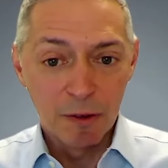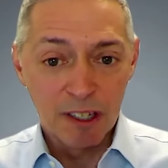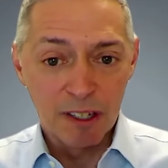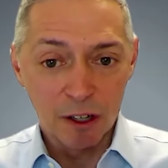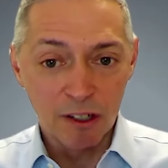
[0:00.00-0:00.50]

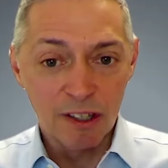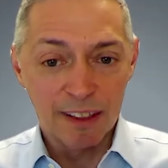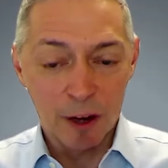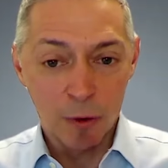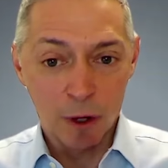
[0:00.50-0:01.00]
skills that
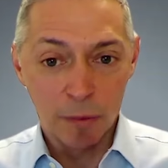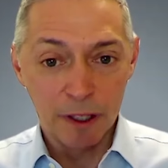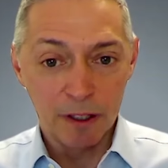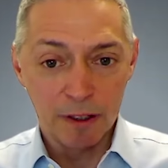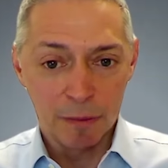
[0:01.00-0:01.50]
they will
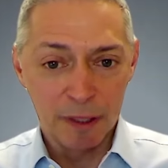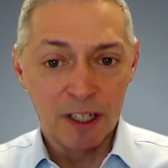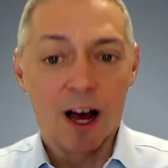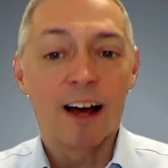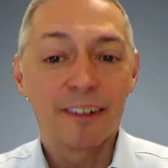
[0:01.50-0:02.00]
build
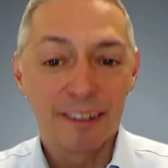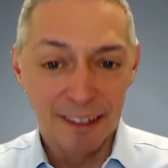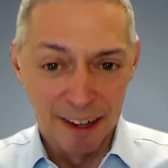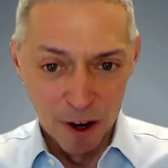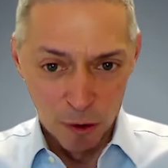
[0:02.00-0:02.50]
beyond
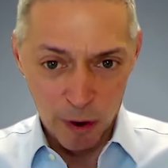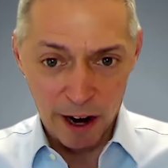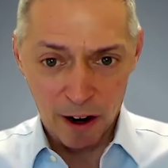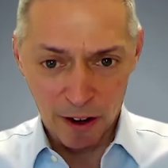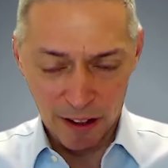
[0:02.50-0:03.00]

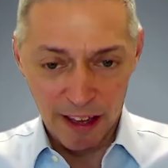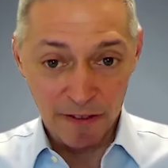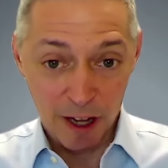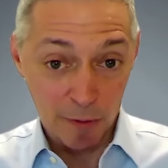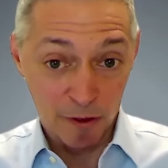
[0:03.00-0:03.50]
where
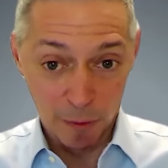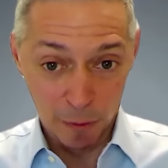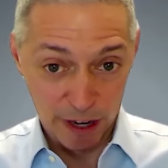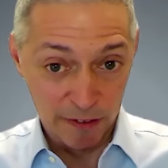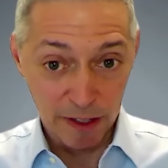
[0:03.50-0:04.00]
they've come from
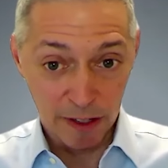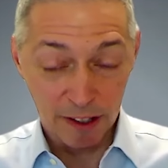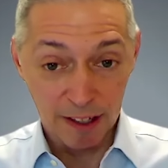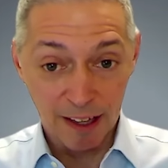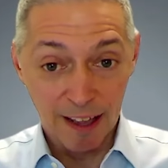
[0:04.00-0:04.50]

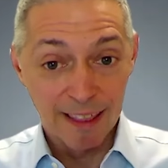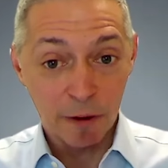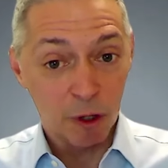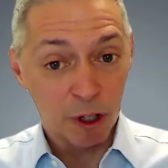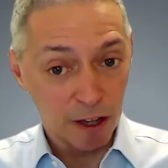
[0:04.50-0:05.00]
previously
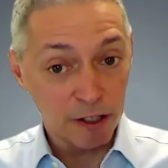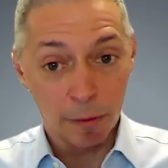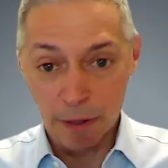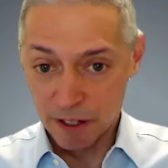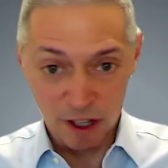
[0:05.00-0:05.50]
that will also
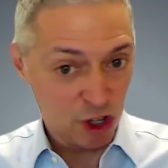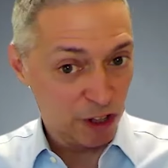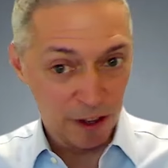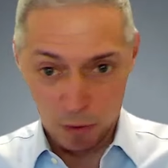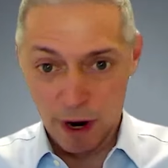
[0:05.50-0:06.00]

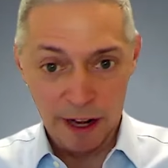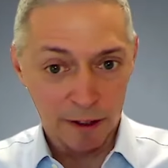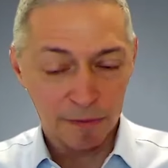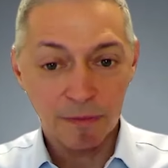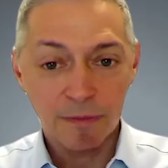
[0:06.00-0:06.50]
position them well,